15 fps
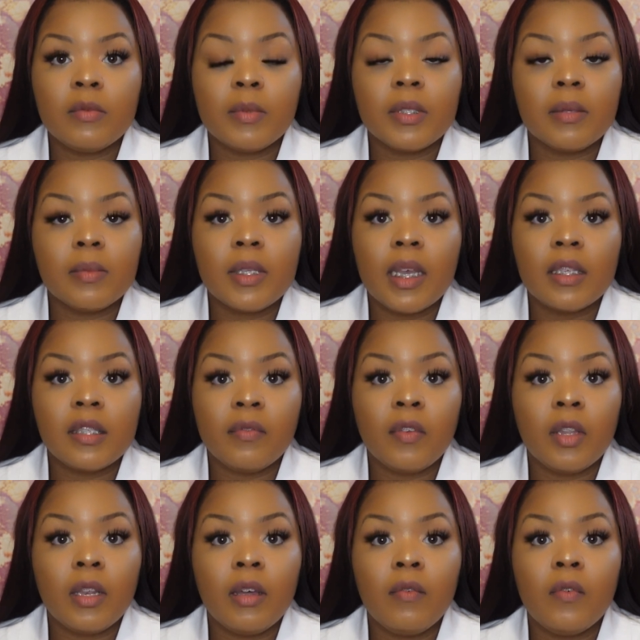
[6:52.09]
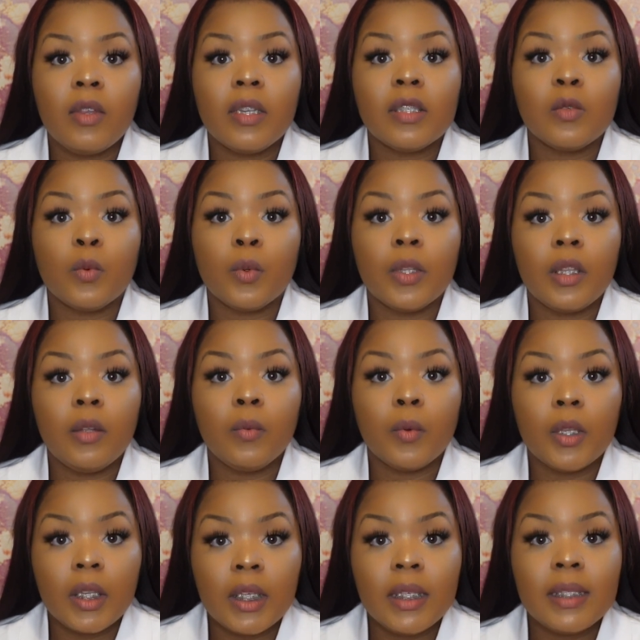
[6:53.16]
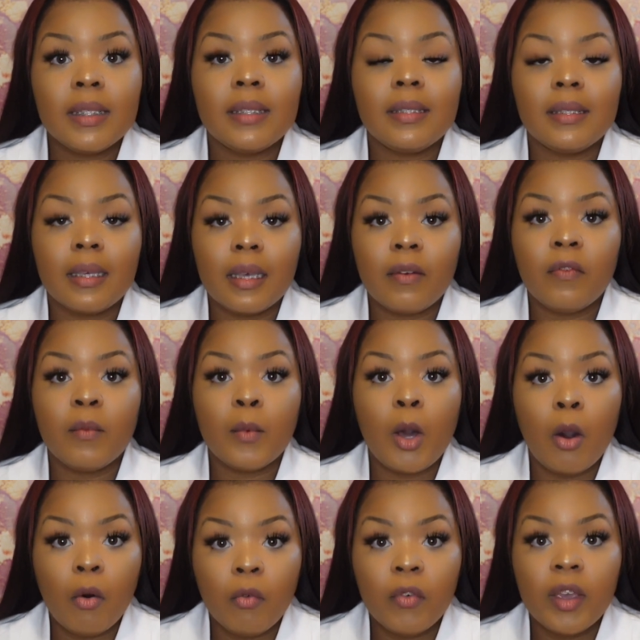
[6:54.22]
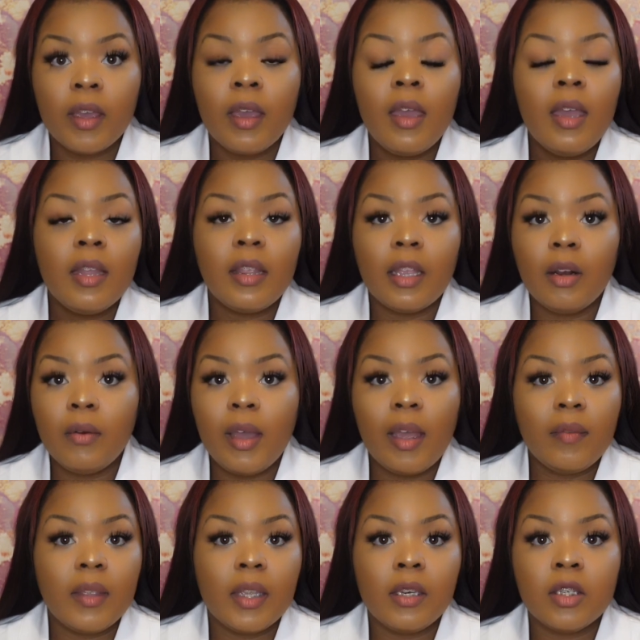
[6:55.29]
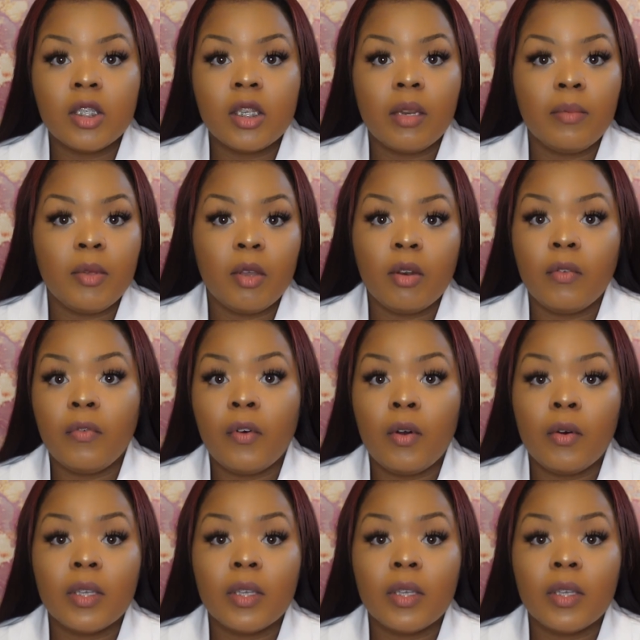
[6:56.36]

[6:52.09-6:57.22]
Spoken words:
but sometimes if your loved one is really, really sick from COVID, they don't have the energy to be on the phone.